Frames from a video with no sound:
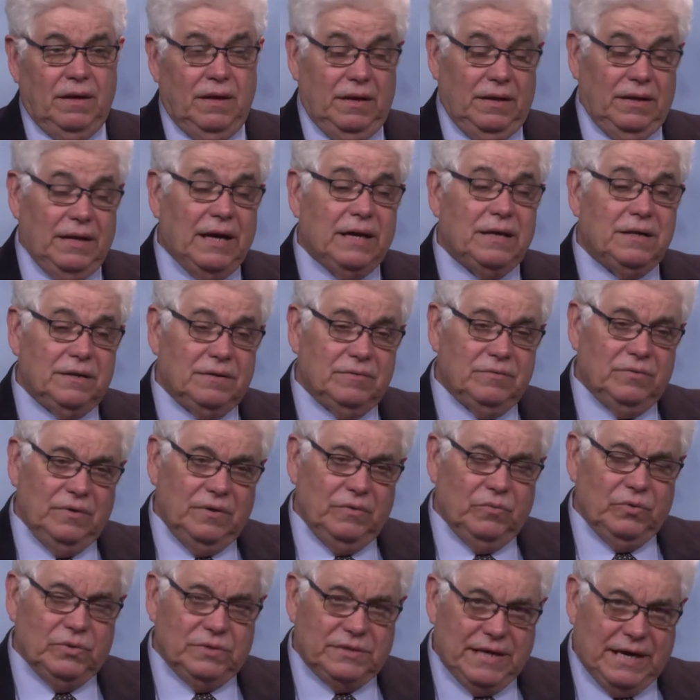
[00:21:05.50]
And that
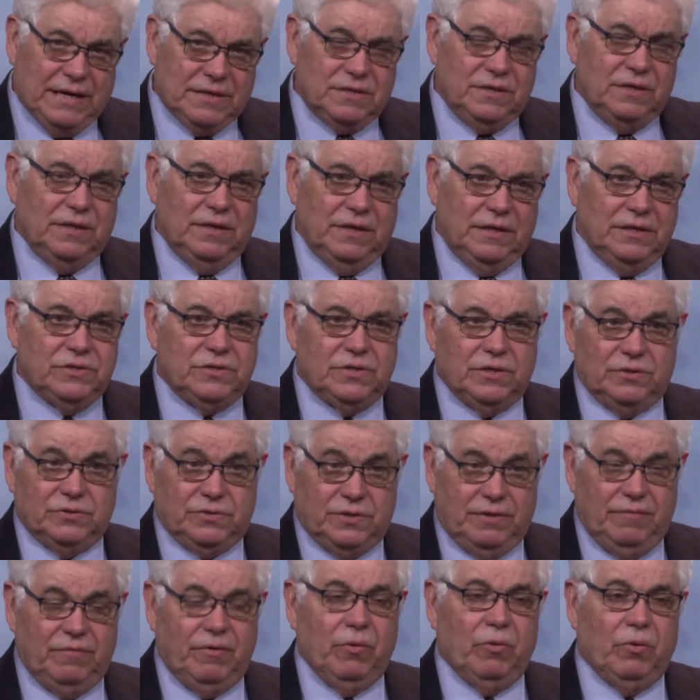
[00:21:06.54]
was actually an insult
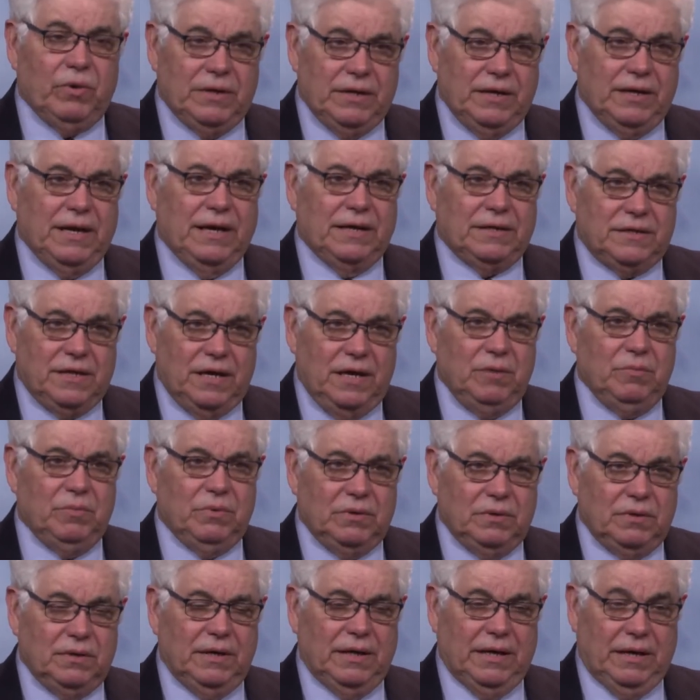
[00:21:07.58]
to everyone in that
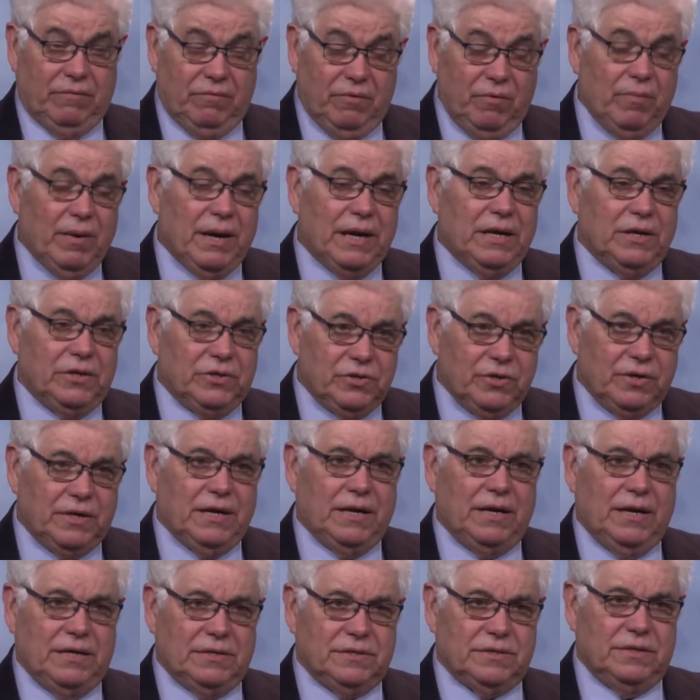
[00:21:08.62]
table, and everybody
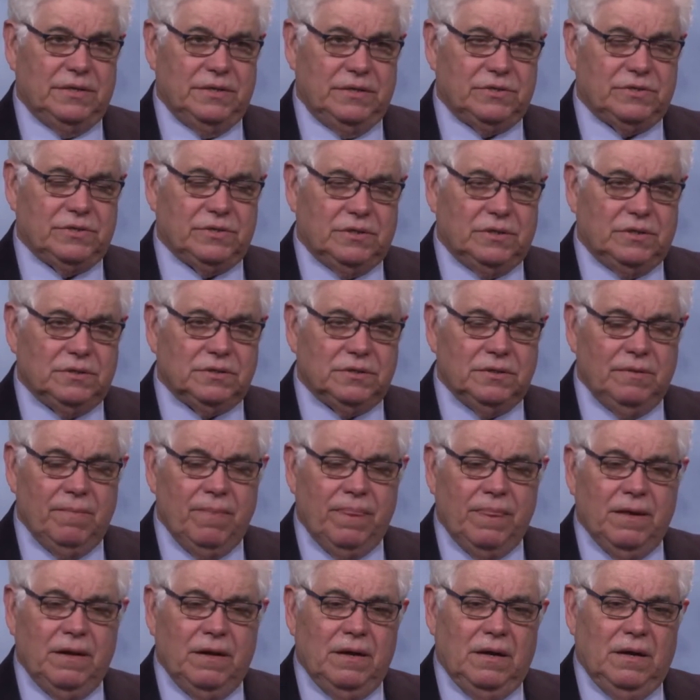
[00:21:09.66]
took it as an insult.
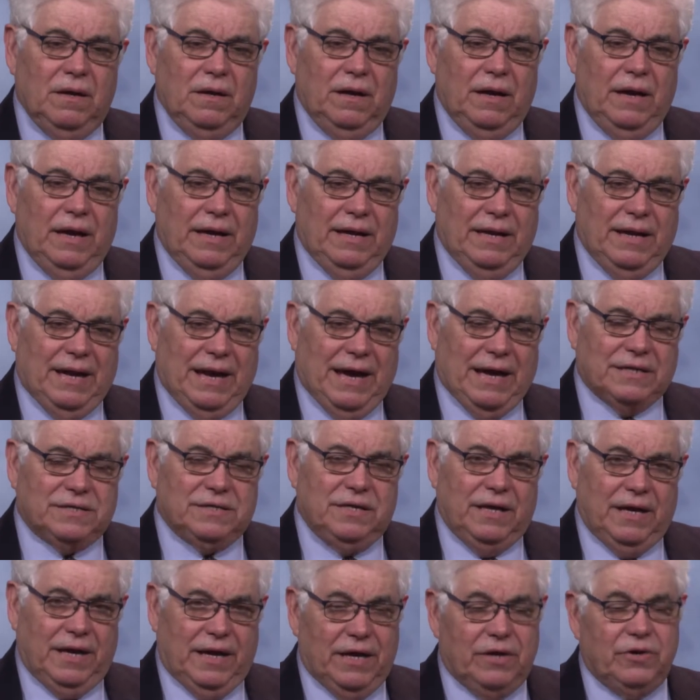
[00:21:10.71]
And it
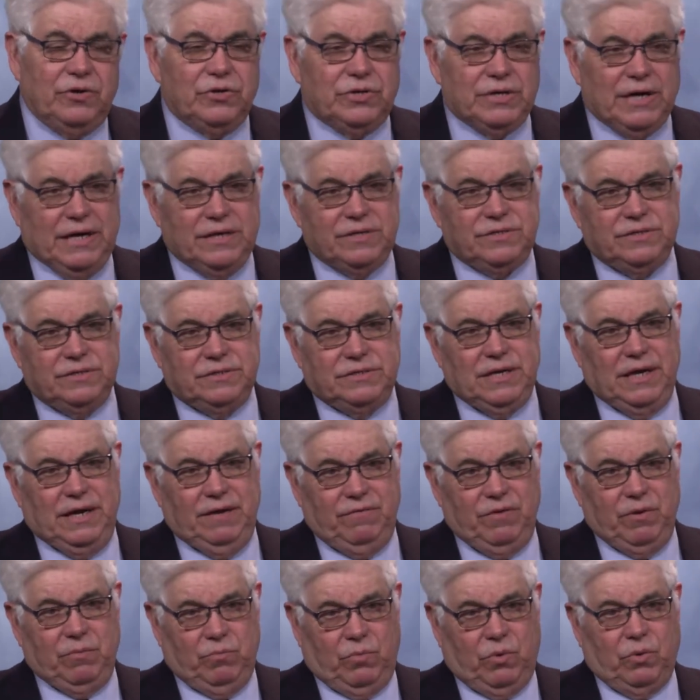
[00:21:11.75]
actually energized us
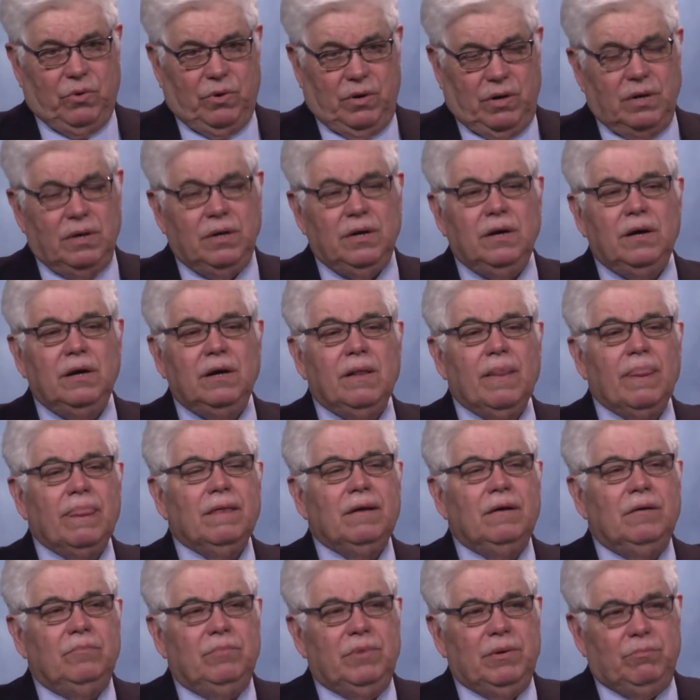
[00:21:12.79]
even more.
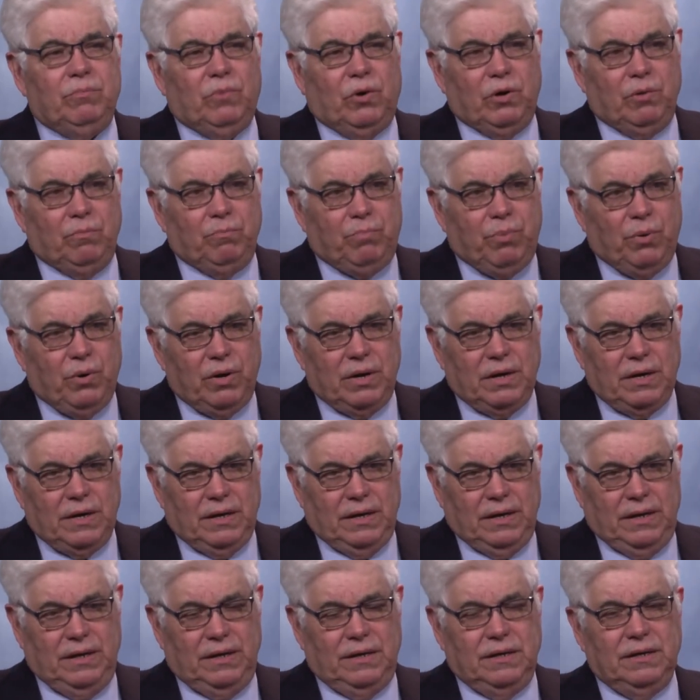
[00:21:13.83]
But more
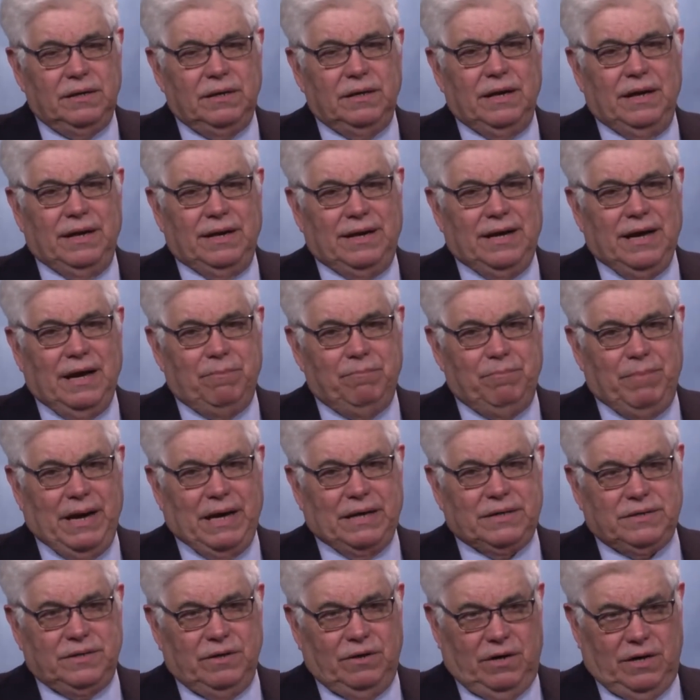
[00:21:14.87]
importantly, it got
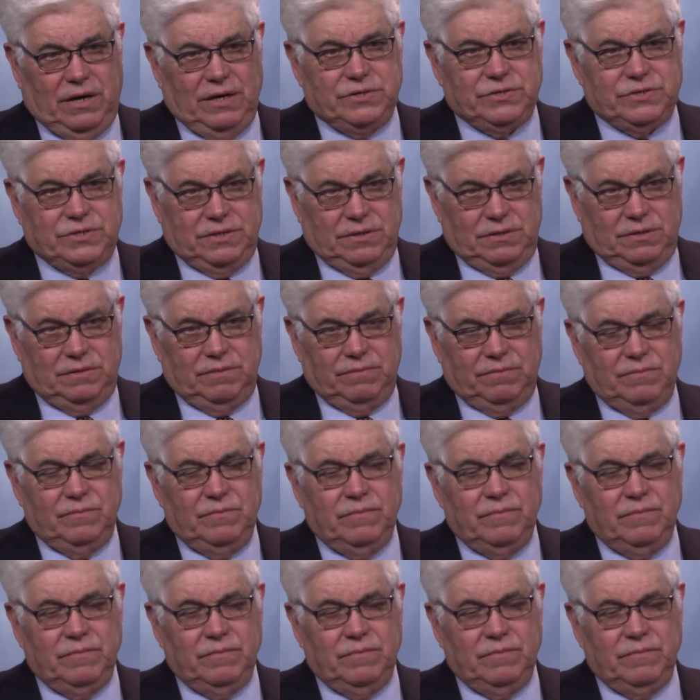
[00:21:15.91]
back to Austin.